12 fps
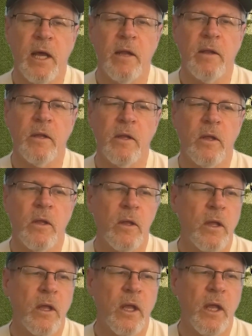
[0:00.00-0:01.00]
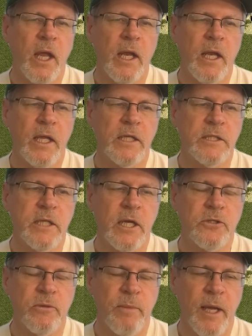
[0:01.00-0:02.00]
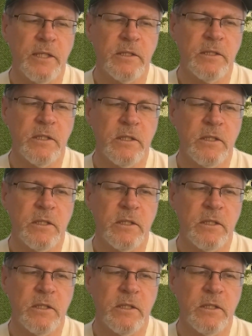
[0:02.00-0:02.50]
out, and he gets the extra base.